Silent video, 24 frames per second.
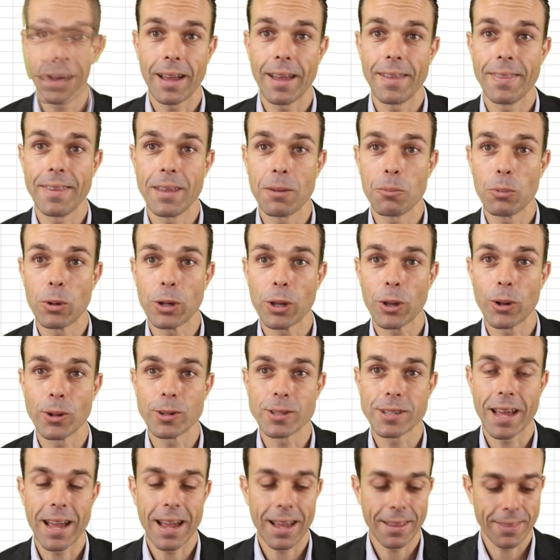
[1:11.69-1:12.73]
And then we're going
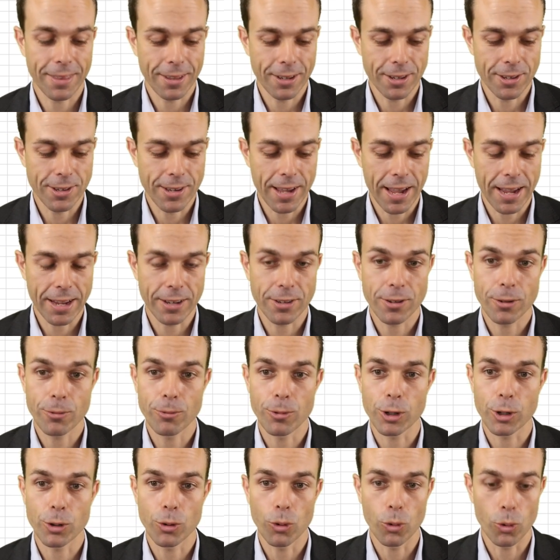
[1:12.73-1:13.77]
to add the date
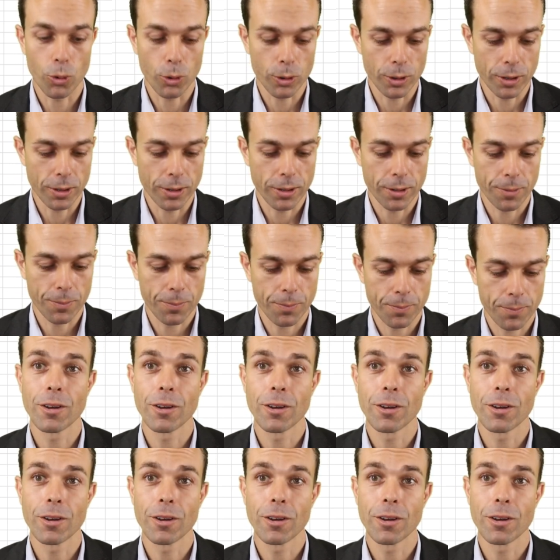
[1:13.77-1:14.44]
recorded.